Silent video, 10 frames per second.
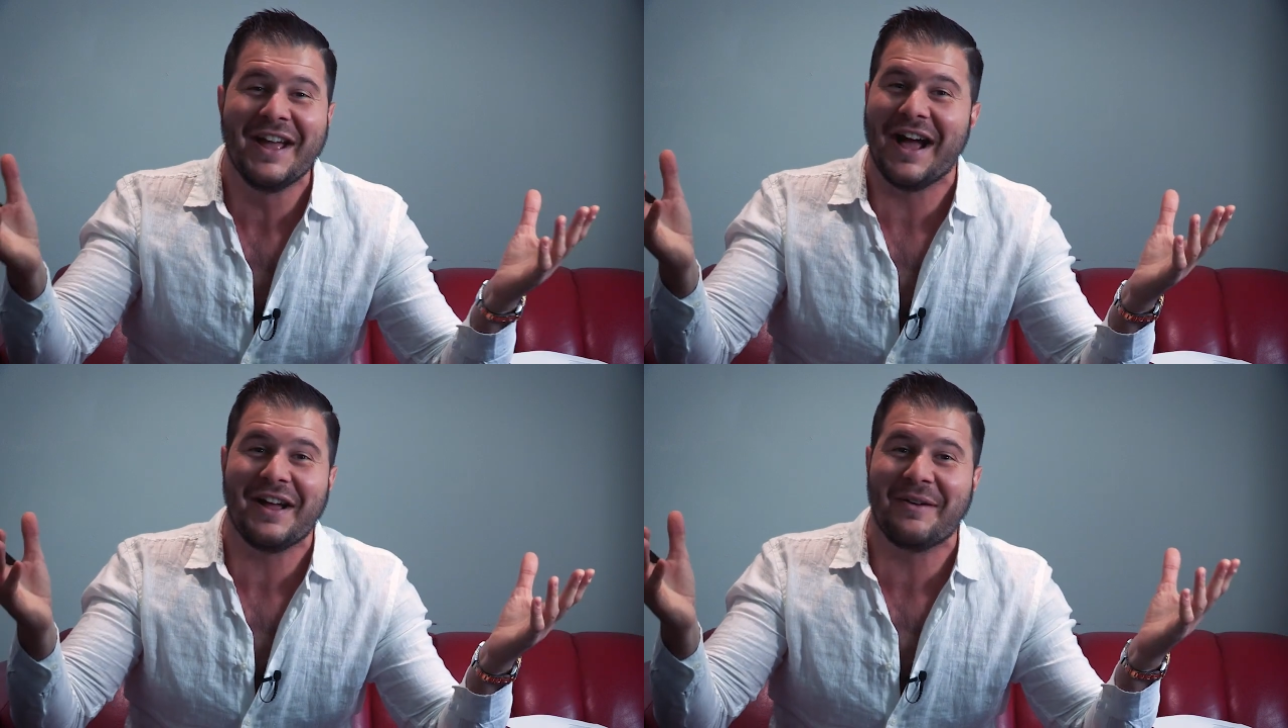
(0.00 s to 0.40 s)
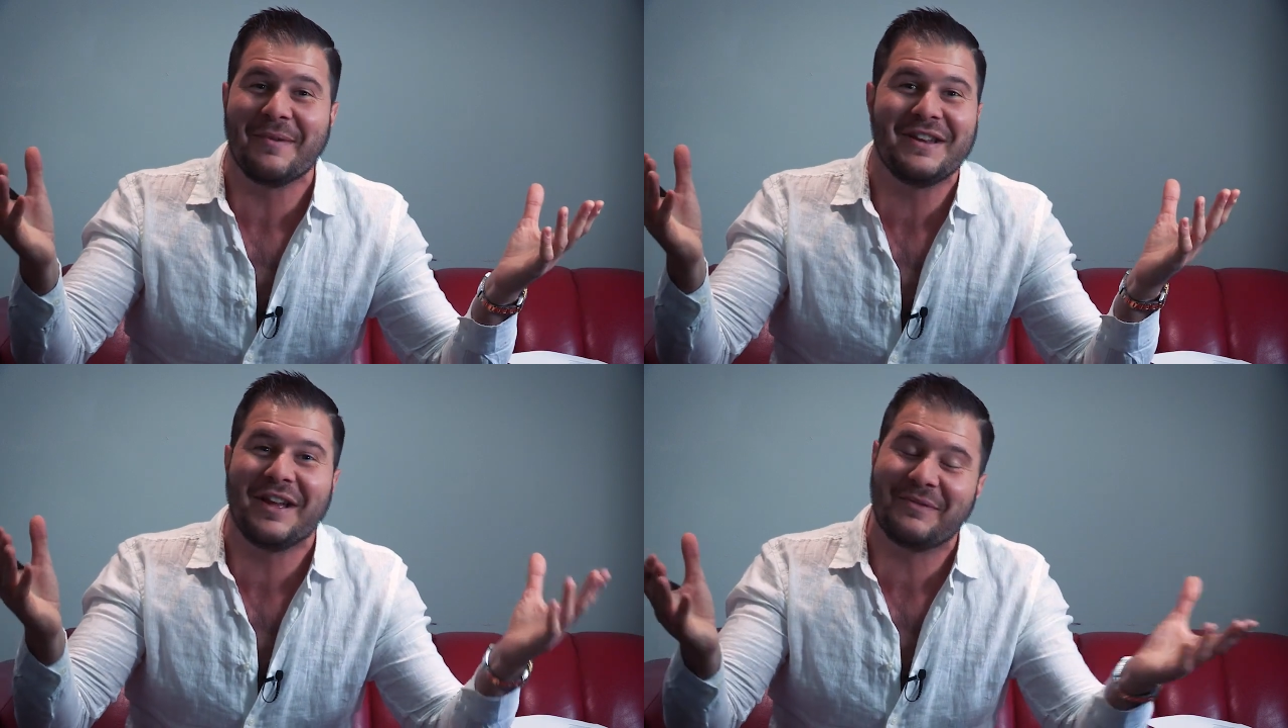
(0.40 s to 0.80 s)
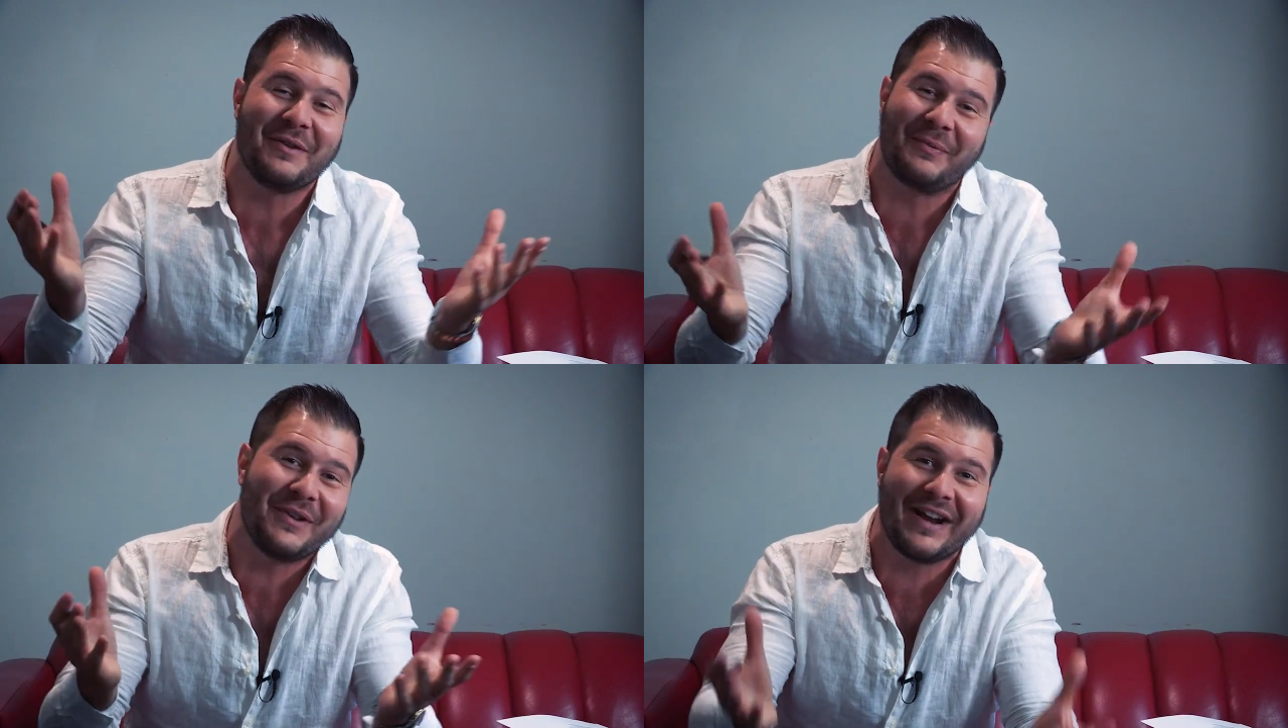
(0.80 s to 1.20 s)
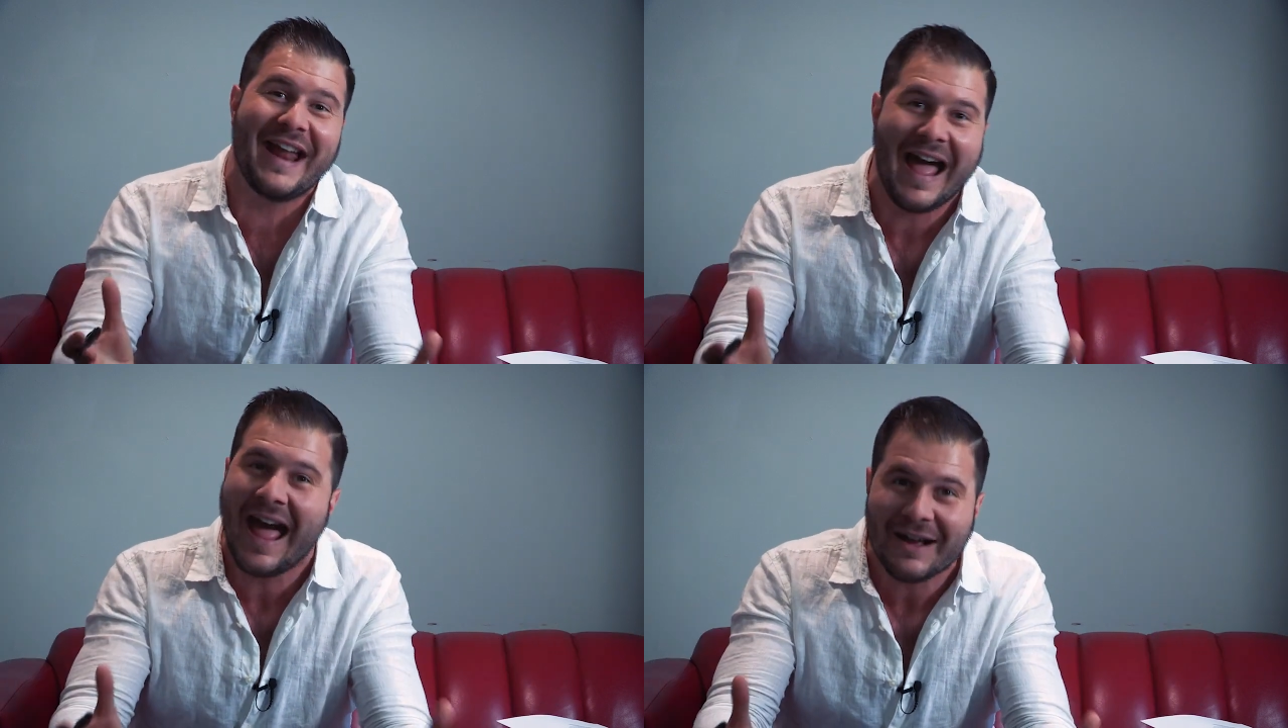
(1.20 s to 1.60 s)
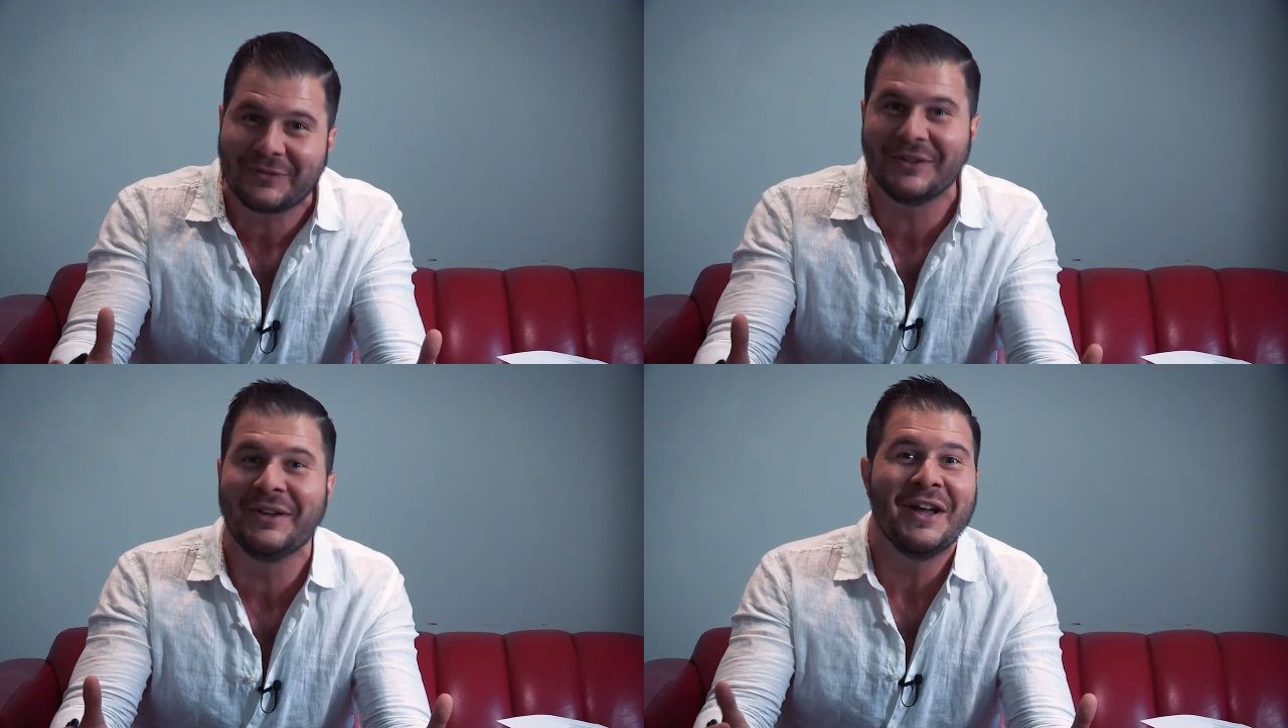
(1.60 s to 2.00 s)
I, I mean, you're, you're, gonna
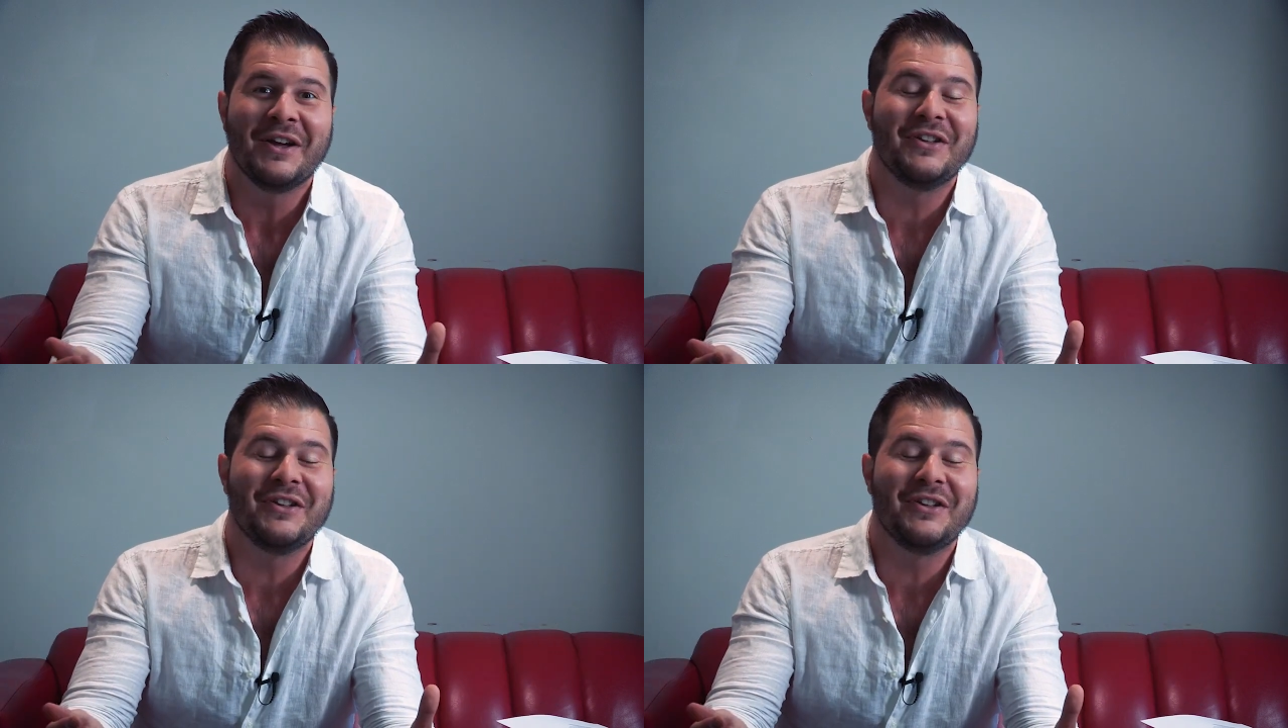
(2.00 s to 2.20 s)
have to,